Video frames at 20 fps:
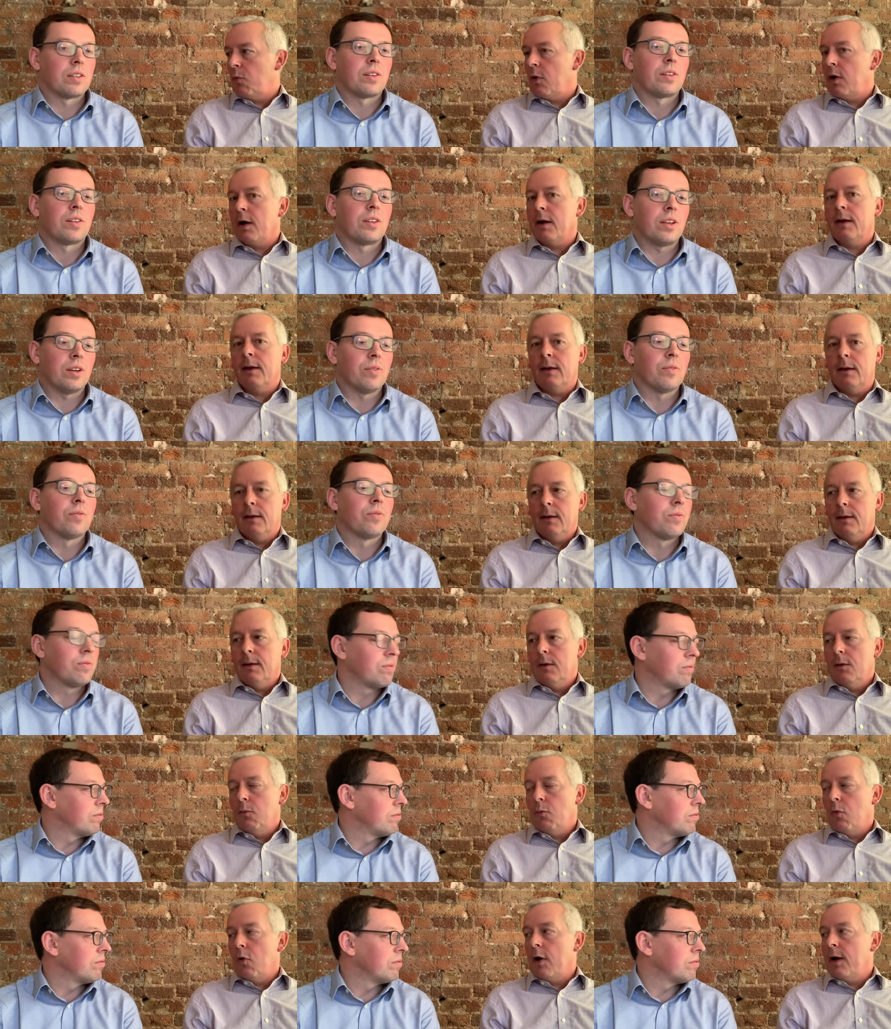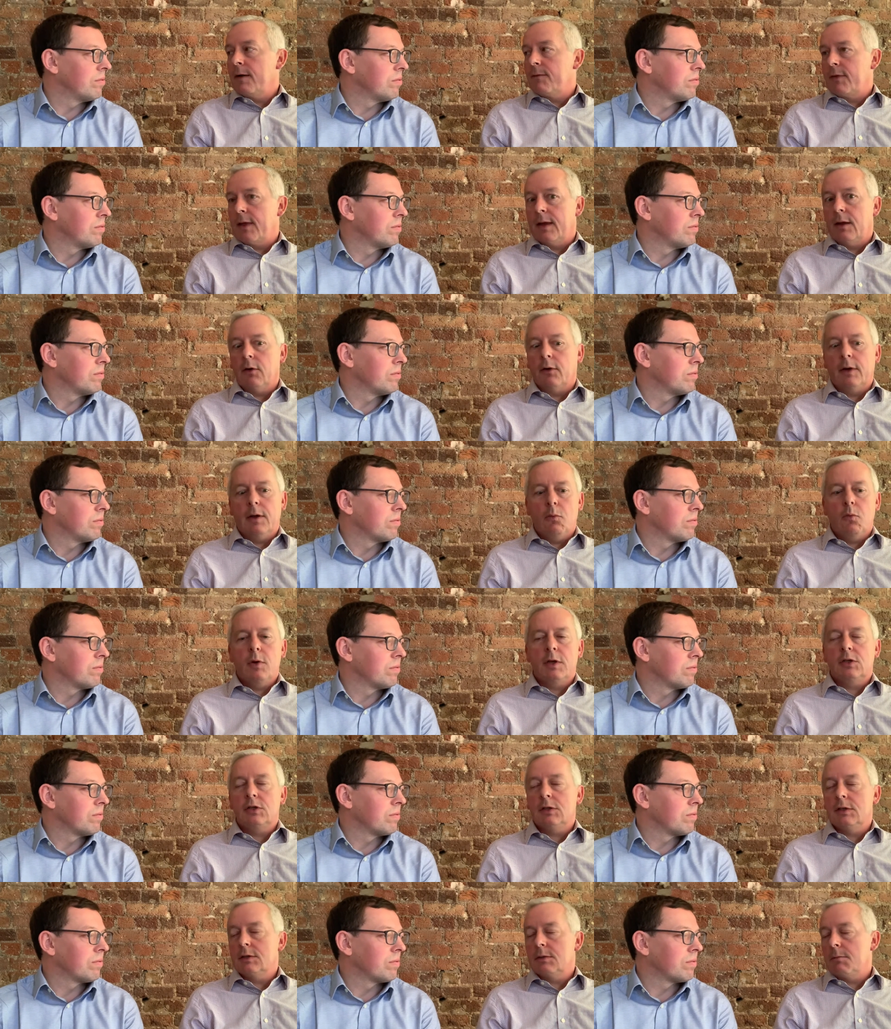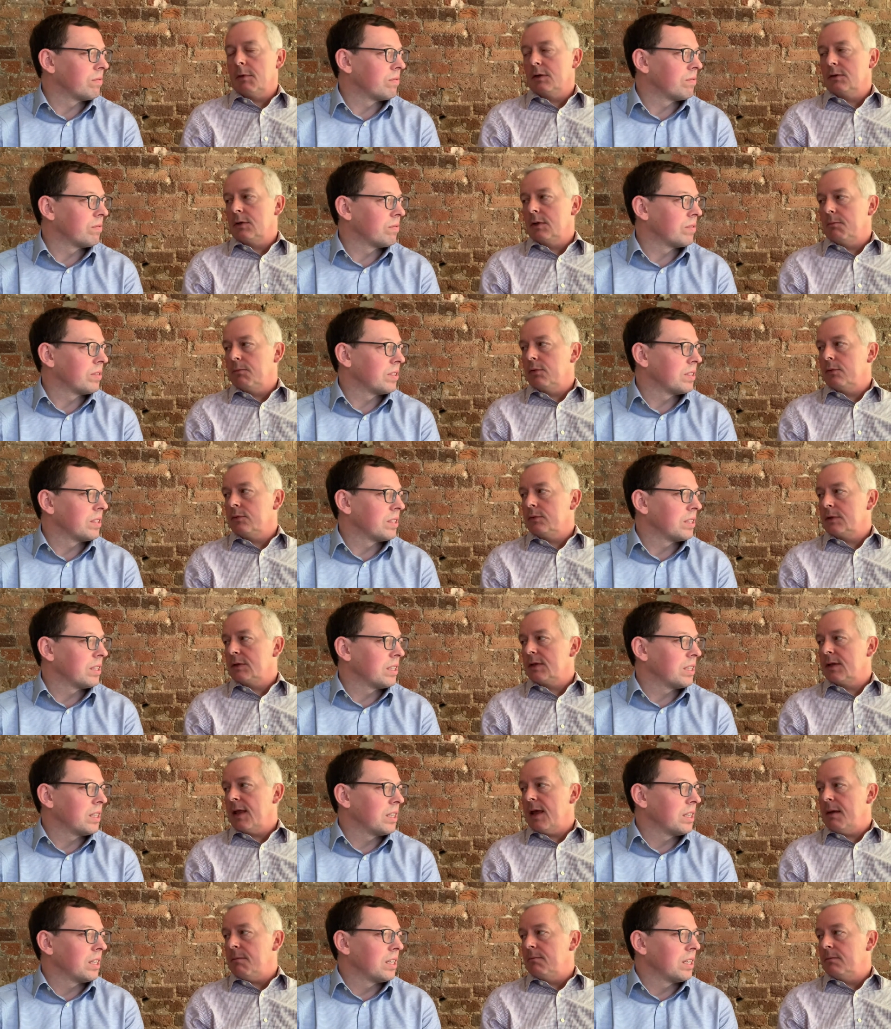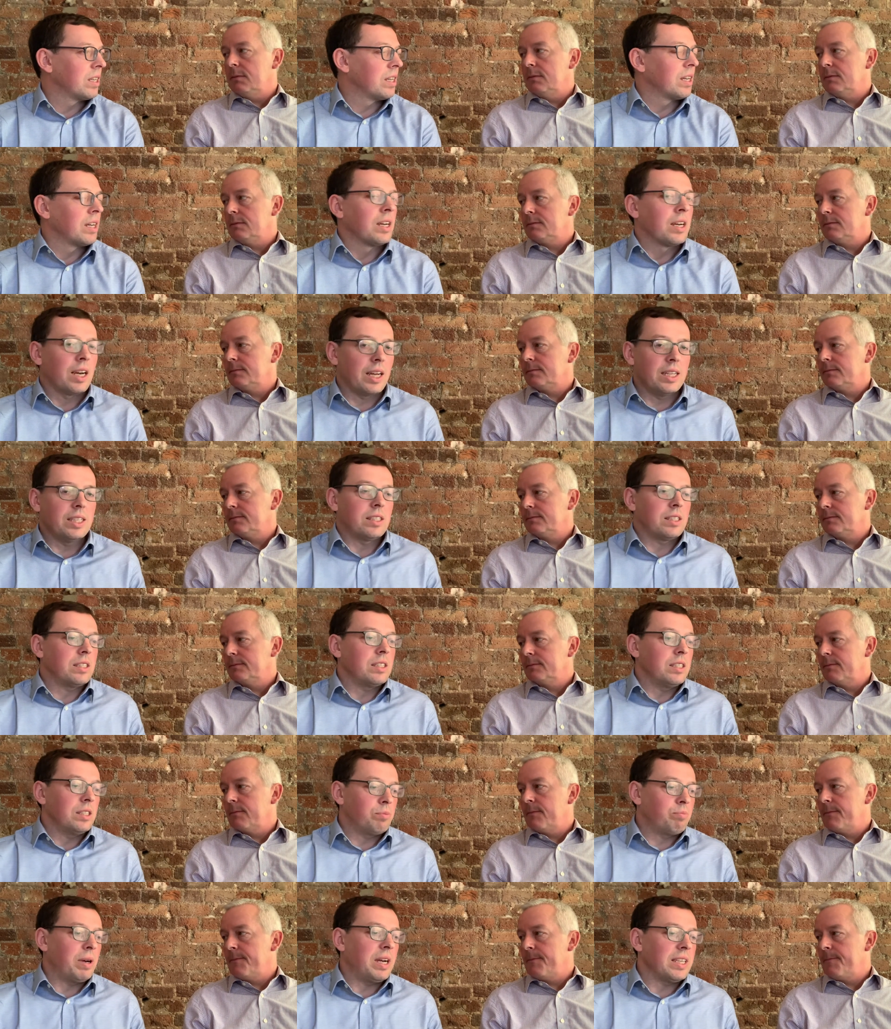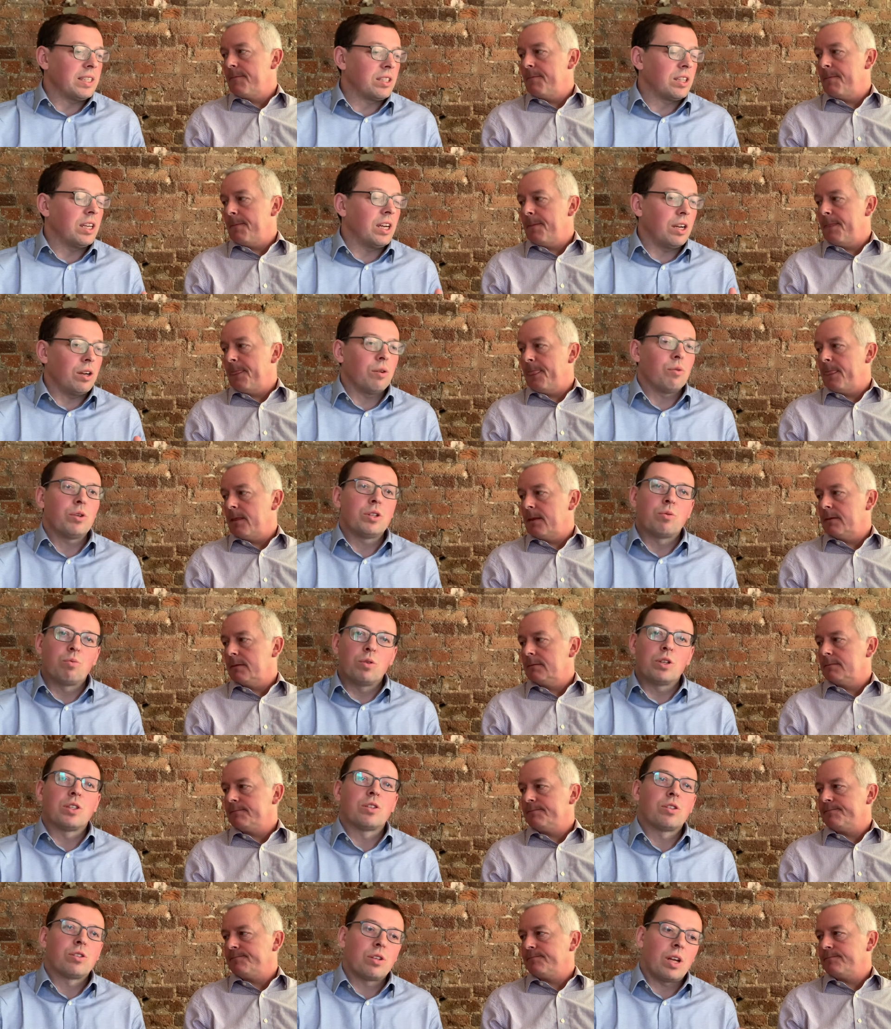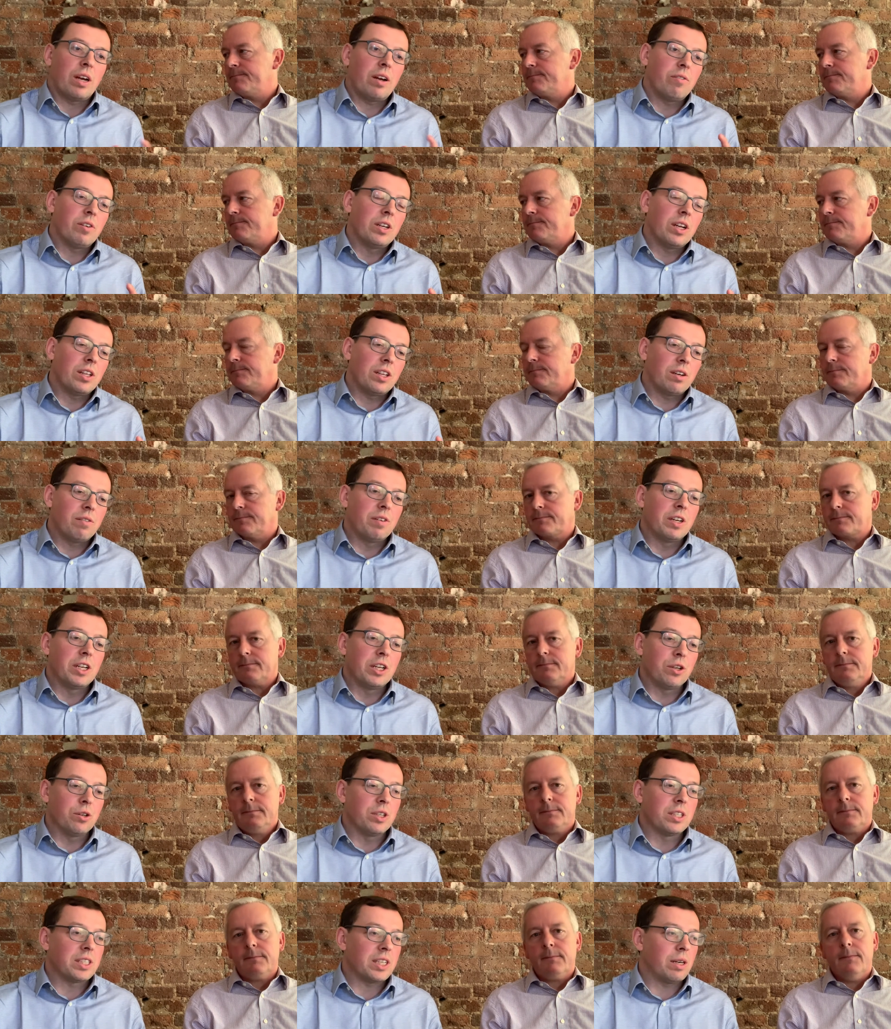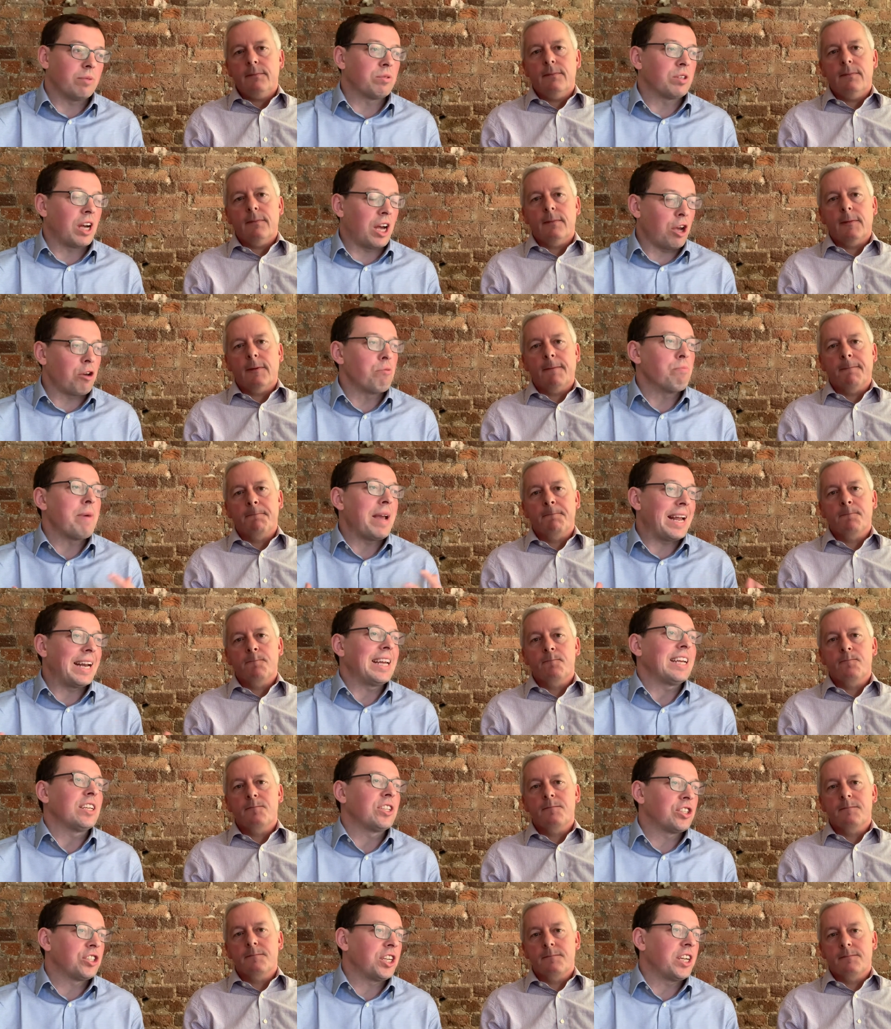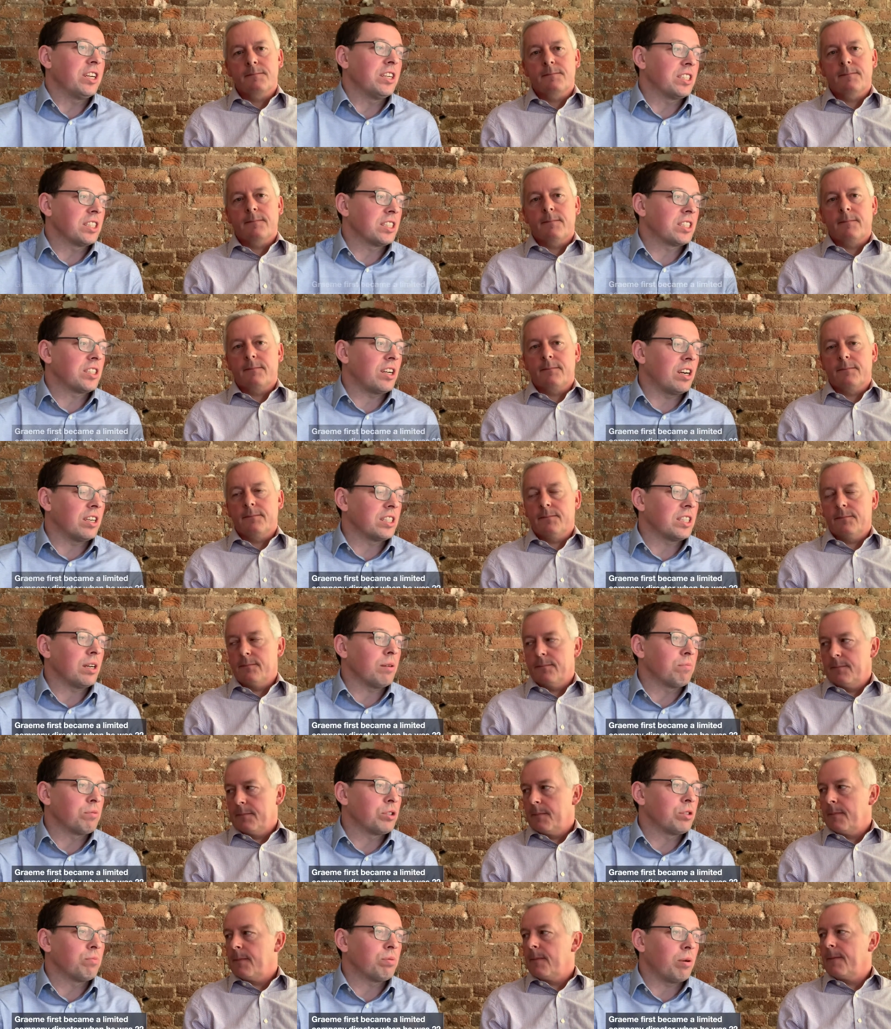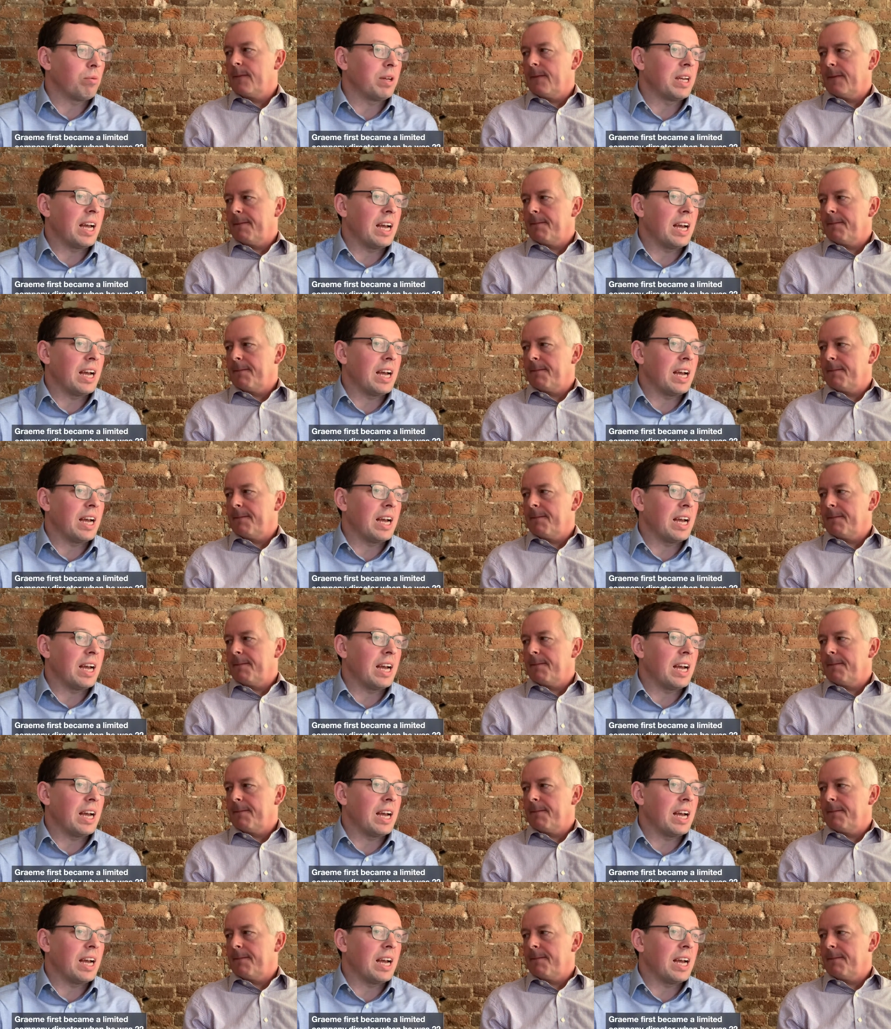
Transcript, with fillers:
Speaker 1: why, yeah. why have they got it? Which is most important
Speaker 2: to them? and it's, it's back to that, we, we have another video in terms of how many shares a startup should probably